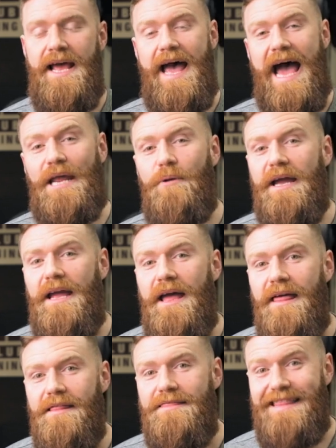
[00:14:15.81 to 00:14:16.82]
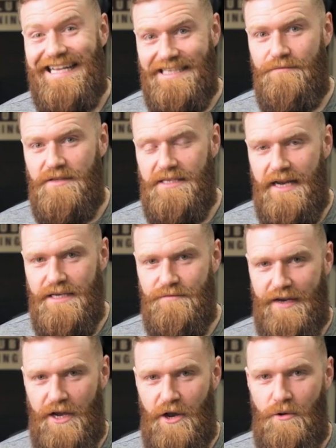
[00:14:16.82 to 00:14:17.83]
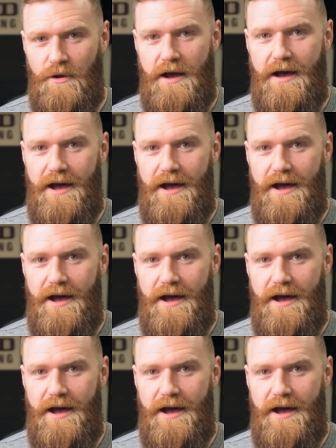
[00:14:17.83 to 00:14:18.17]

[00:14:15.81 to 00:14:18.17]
Anyway, that's it for today's video.